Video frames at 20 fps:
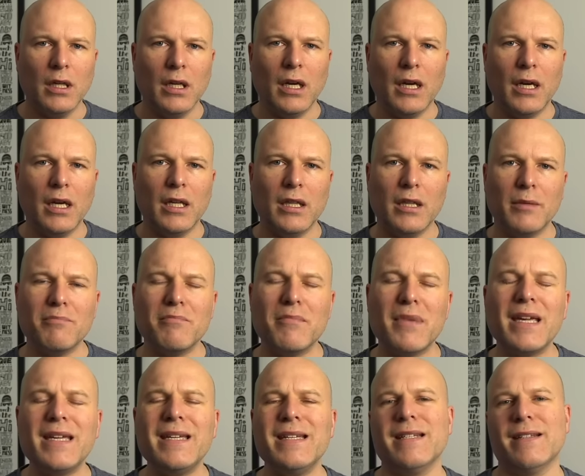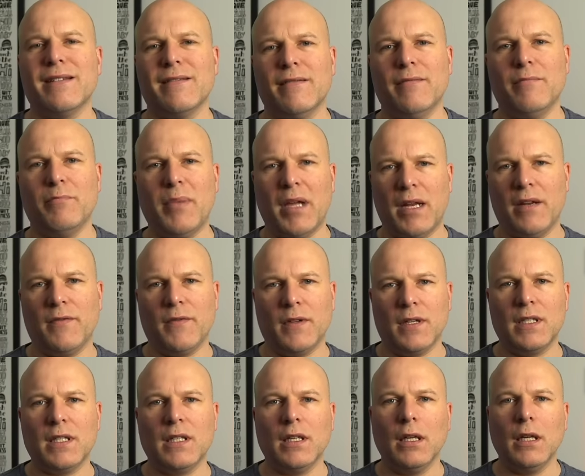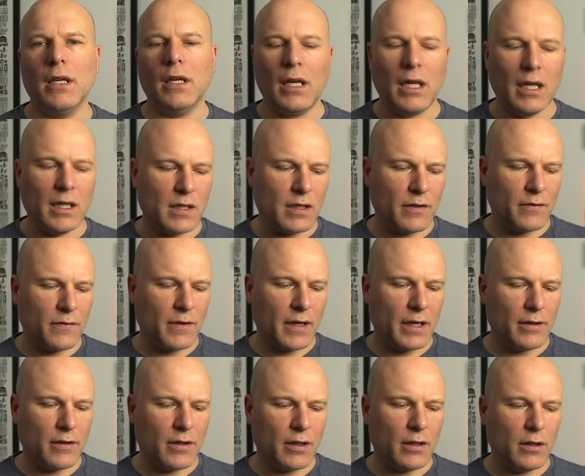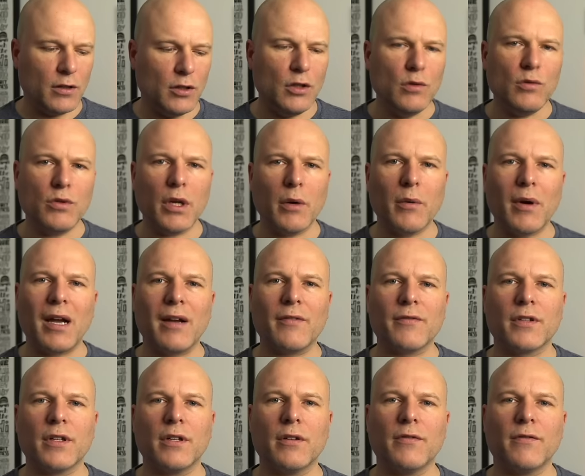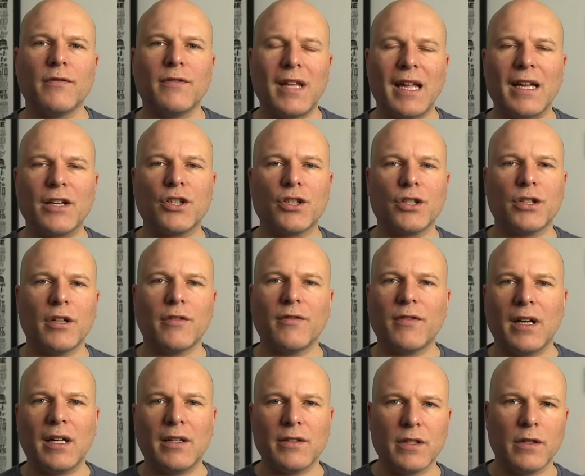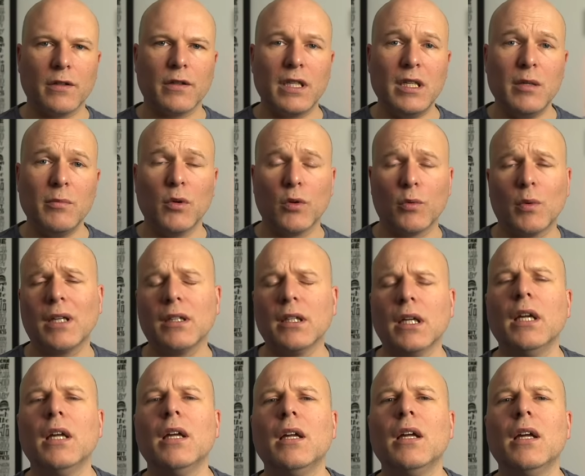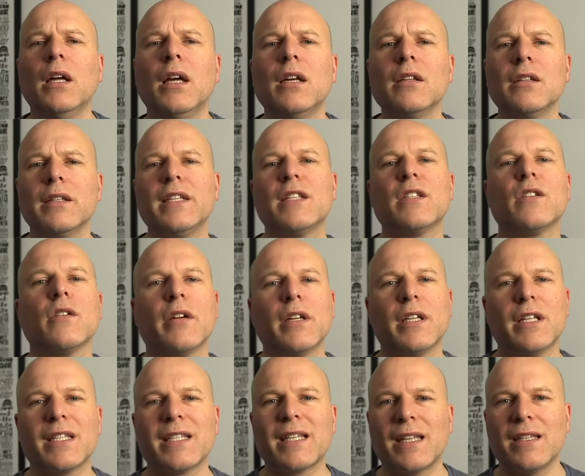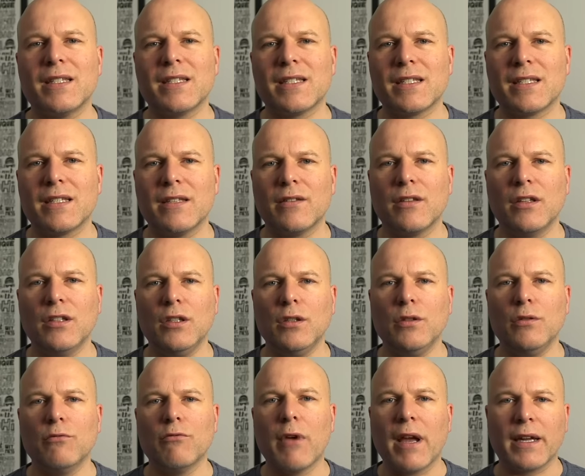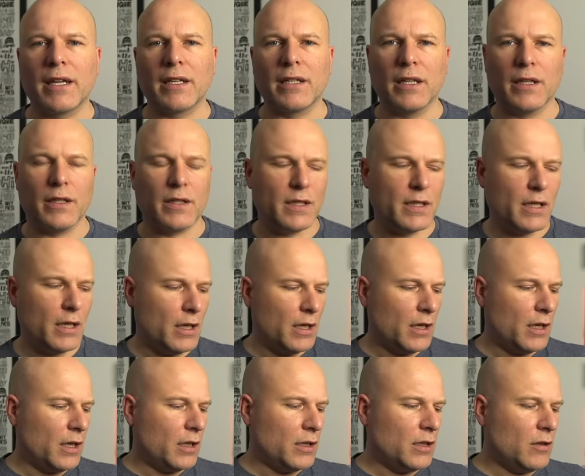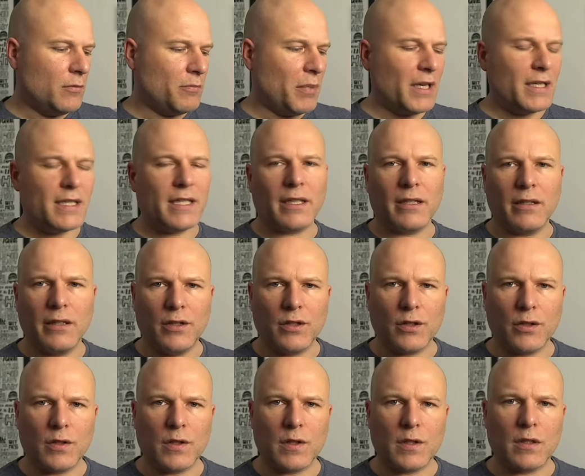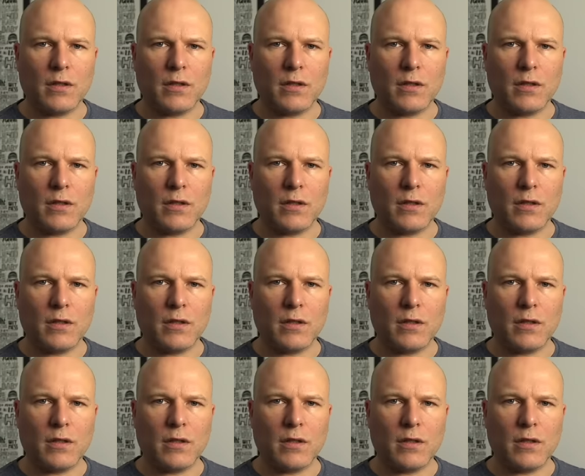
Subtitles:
And the main benefit is the fact that you don't have to flash a file to your keyboard. Well, at least not in a sense that you recognise. You basically just